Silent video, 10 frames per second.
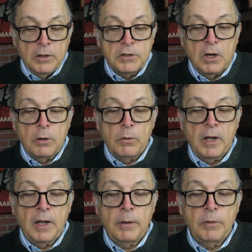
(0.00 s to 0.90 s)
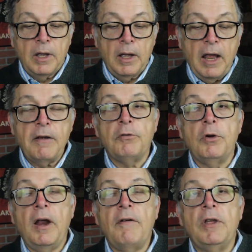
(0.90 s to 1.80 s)
So
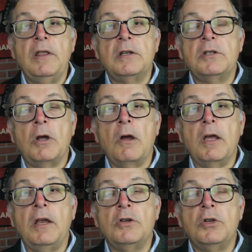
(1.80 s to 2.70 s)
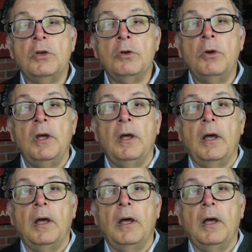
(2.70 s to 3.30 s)
after having this talking to,